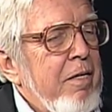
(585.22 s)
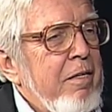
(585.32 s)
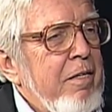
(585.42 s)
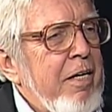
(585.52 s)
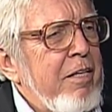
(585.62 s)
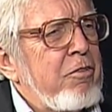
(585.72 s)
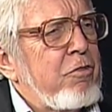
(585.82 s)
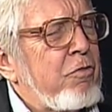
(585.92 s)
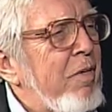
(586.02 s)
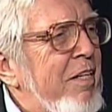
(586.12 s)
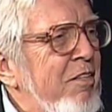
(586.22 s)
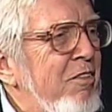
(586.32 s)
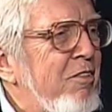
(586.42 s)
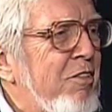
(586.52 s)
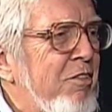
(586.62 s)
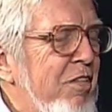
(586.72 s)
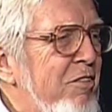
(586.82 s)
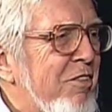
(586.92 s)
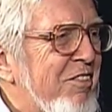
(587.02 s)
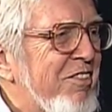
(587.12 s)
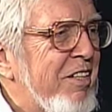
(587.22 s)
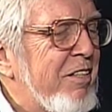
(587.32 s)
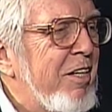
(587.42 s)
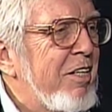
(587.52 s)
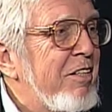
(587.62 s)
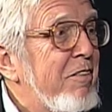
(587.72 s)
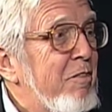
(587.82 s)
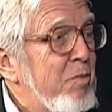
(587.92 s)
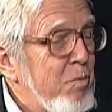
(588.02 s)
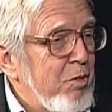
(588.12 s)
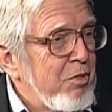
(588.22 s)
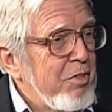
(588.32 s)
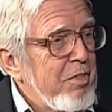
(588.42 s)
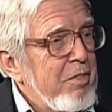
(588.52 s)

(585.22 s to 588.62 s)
they had strange diseases that they were